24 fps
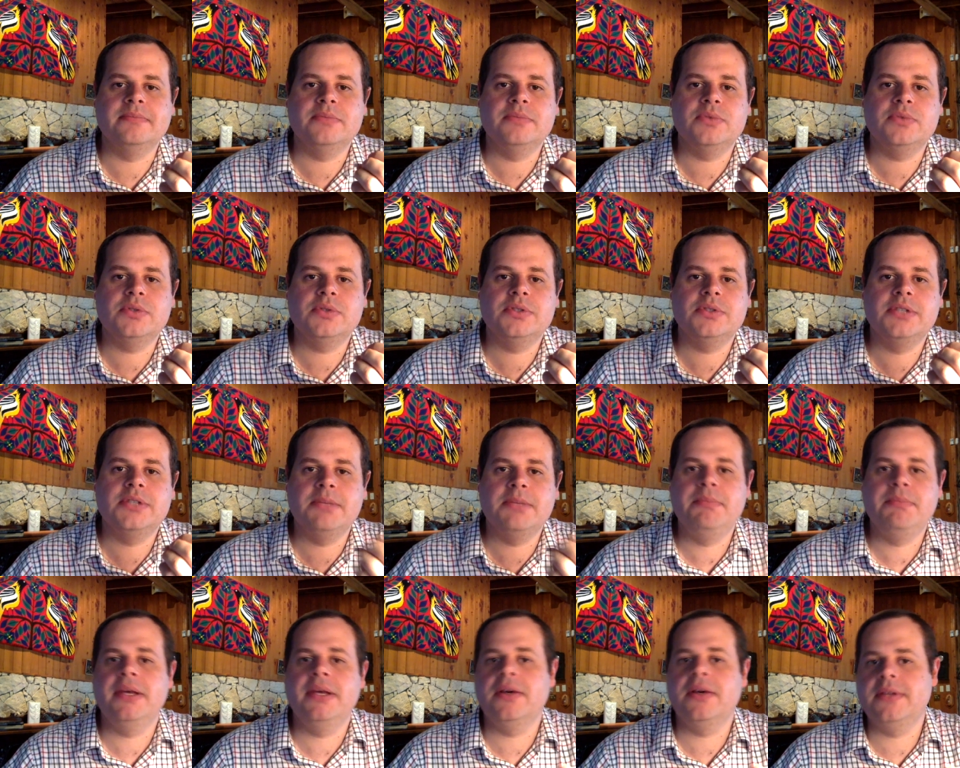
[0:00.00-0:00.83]

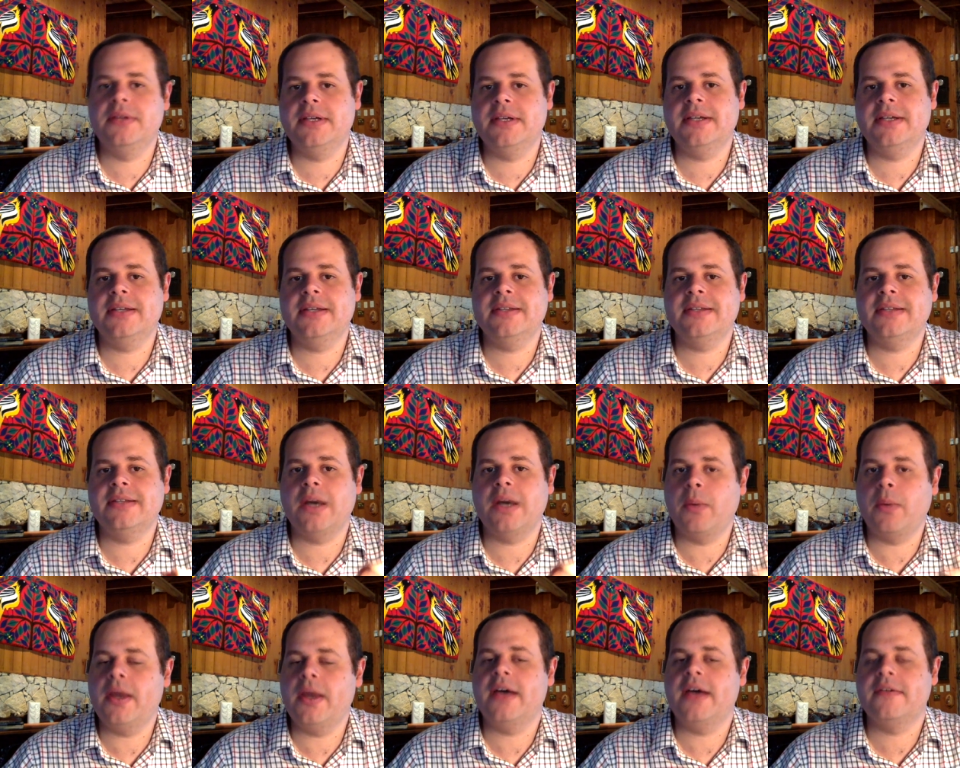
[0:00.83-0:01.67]
shipbuilding that
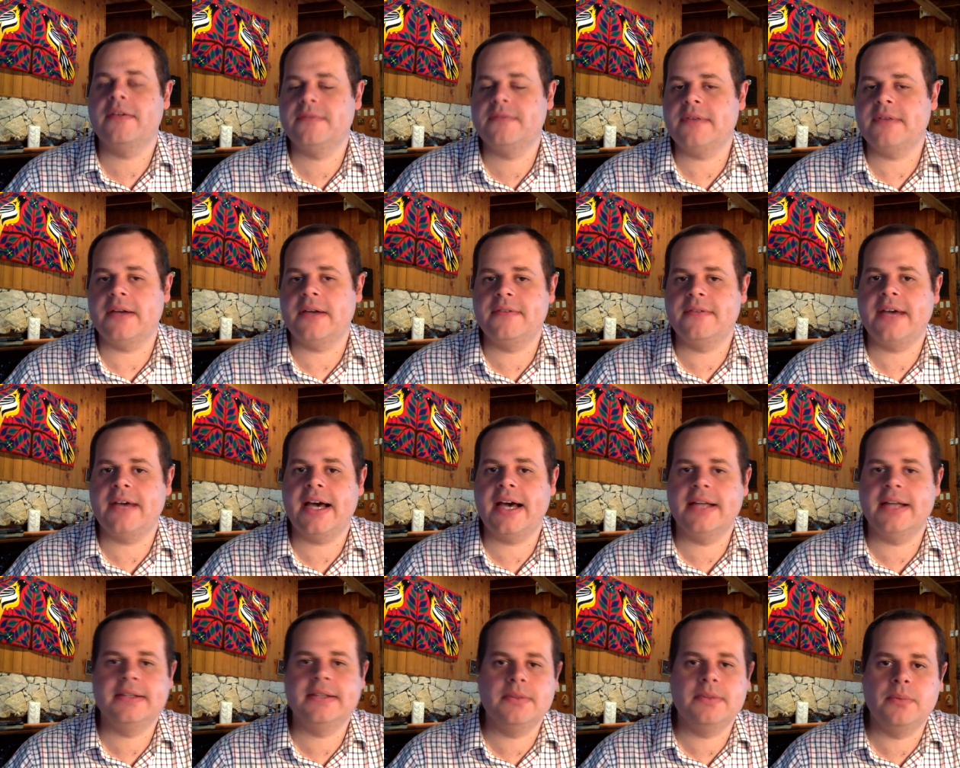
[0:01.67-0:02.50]
way I've
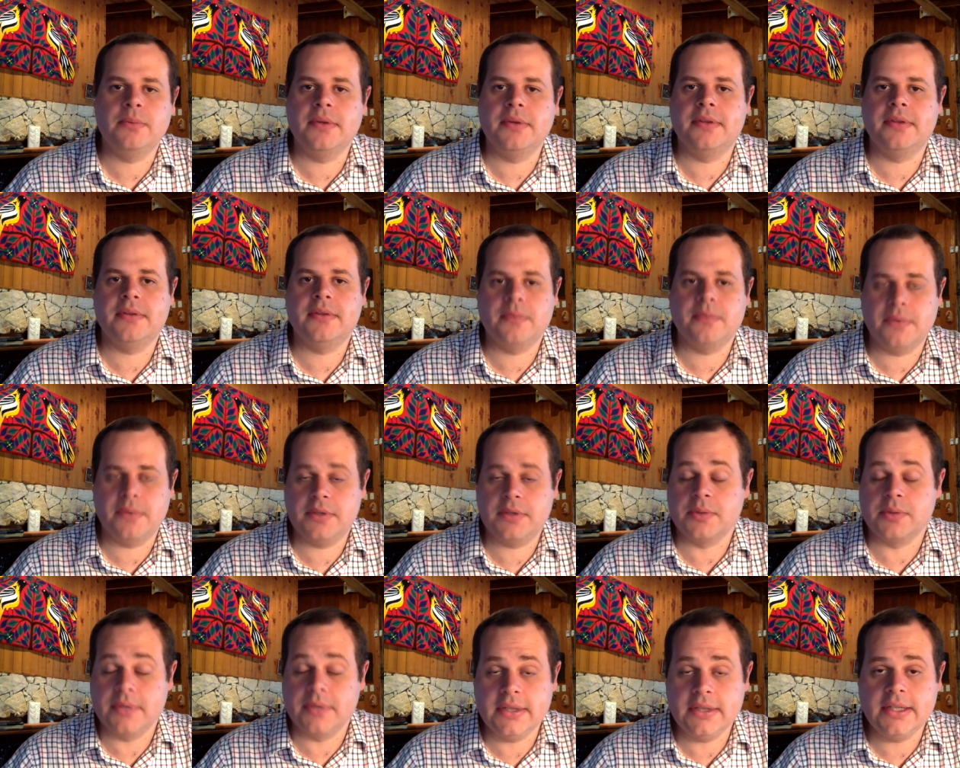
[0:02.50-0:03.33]
had with
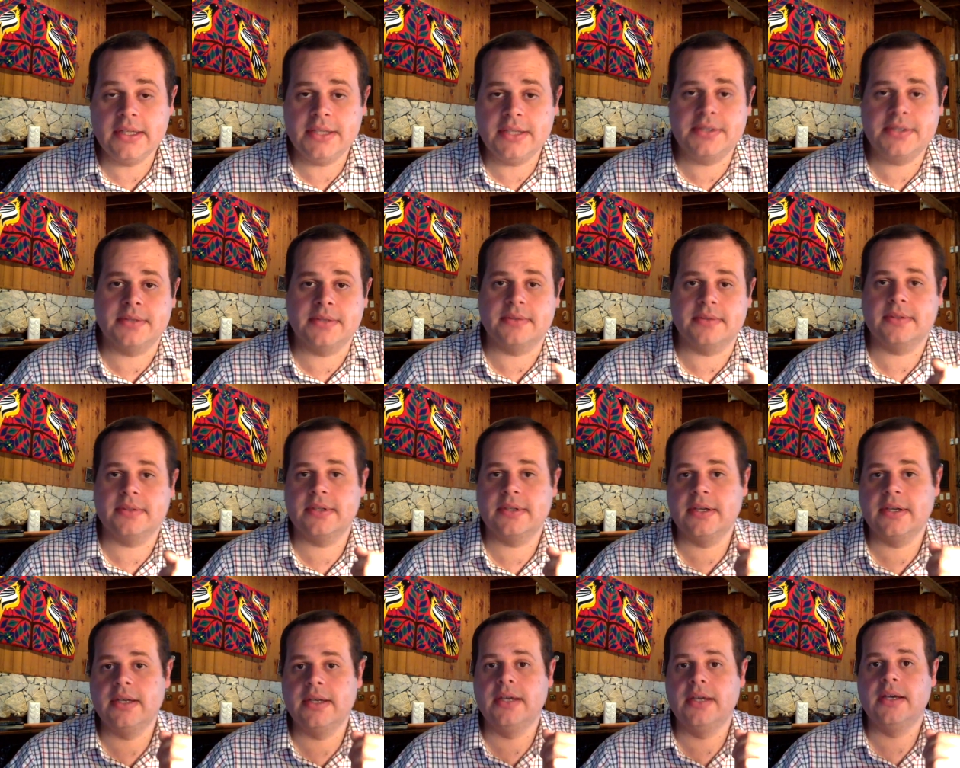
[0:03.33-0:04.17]
Green Legion.
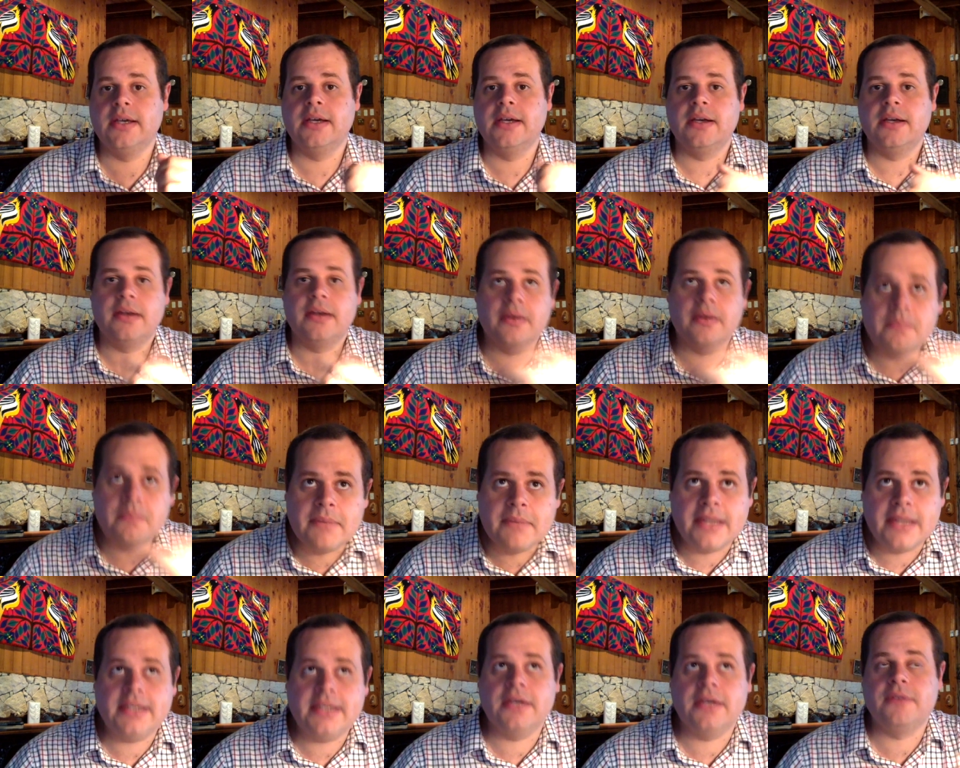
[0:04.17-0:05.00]

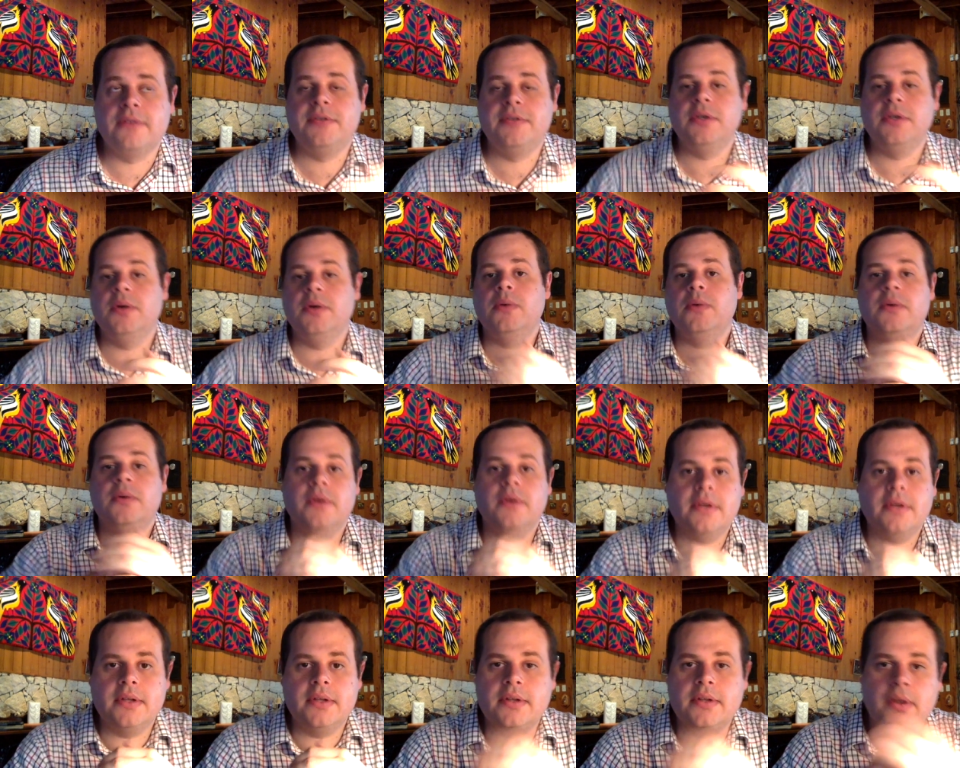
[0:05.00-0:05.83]
Many of you,
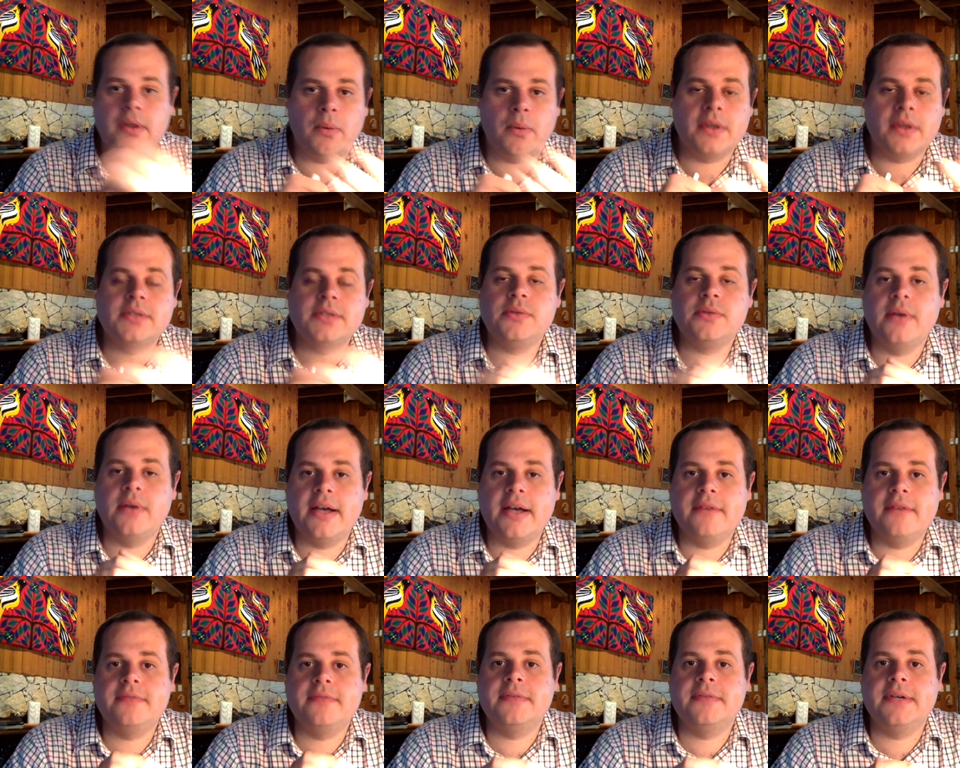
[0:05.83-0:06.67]
the ones who
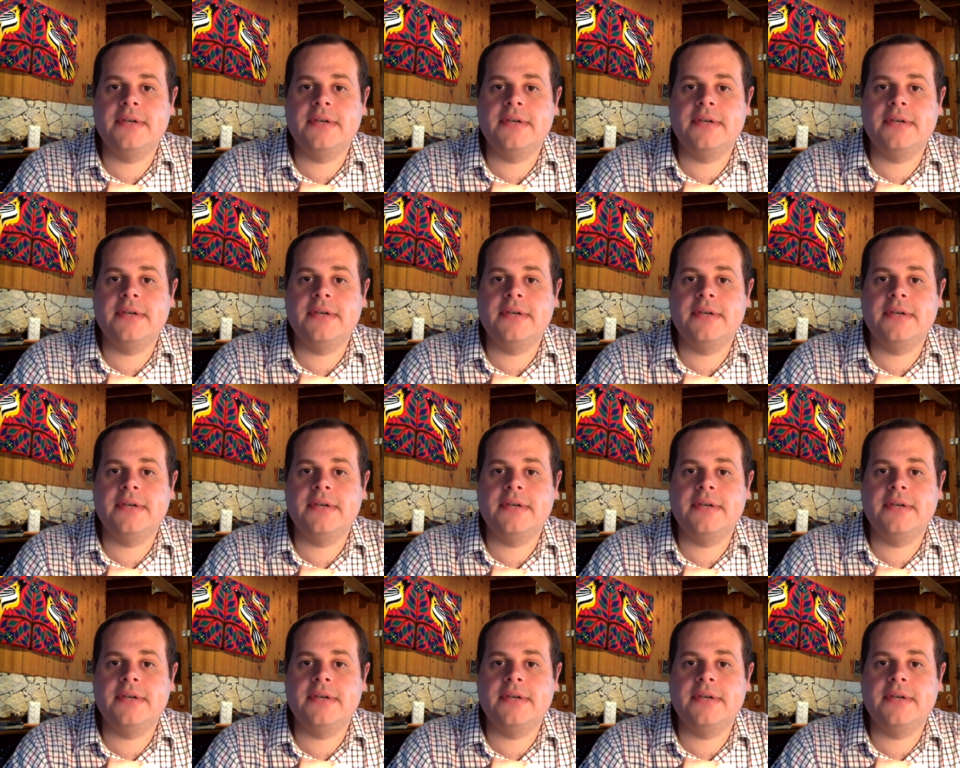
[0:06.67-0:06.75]
have